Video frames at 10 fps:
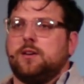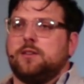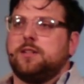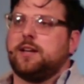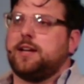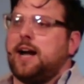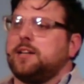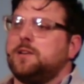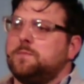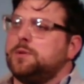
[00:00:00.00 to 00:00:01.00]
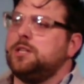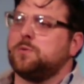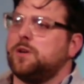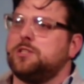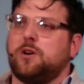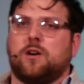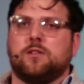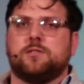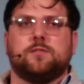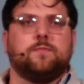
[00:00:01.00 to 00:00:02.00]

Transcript: So that God completes what he starts.